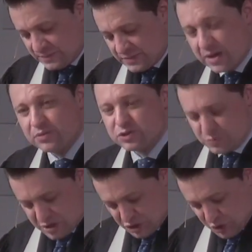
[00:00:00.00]
Now, to
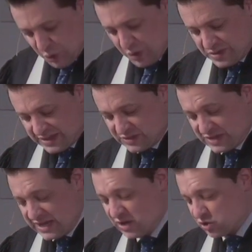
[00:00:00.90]
be sure, this
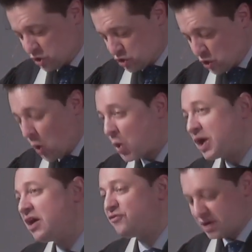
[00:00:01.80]
is a
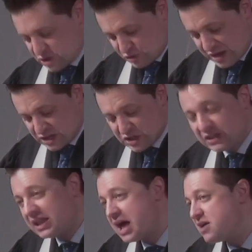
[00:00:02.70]
story of
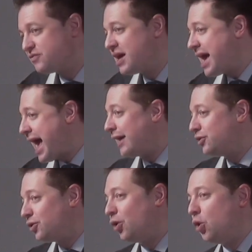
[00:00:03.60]
resurrection life
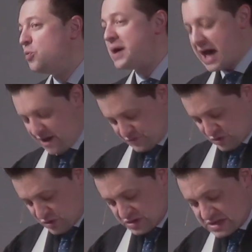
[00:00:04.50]
and hope
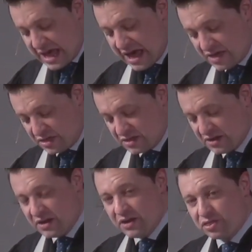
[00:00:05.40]
after death
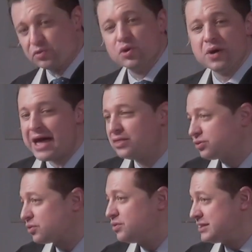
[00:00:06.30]
through and
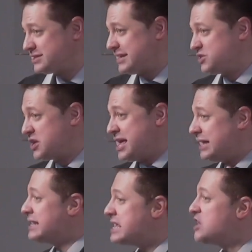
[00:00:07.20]
through, this is
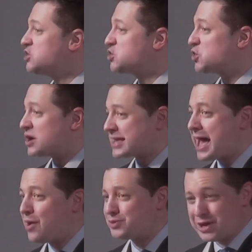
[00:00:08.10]
an Easter
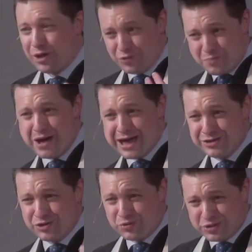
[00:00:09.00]
account. And I'll
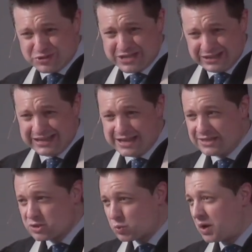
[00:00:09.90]
remind you, we're still in
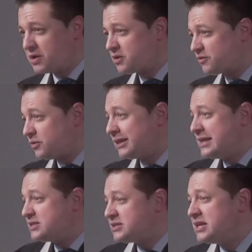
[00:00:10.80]
this wonderful
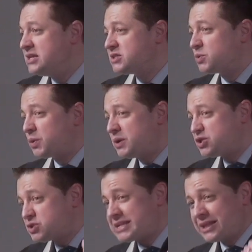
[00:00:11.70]
season when we
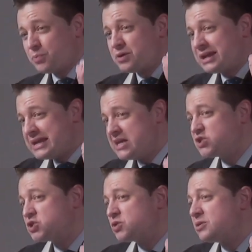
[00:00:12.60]
celebrate
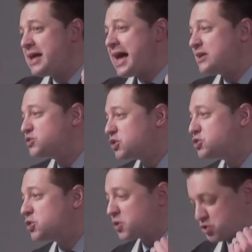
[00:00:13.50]
Easter as the
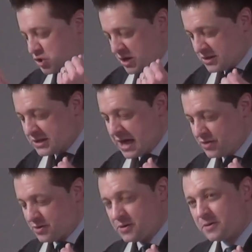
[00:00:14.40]
church
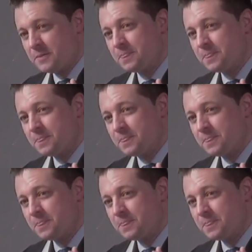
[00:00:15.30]
together.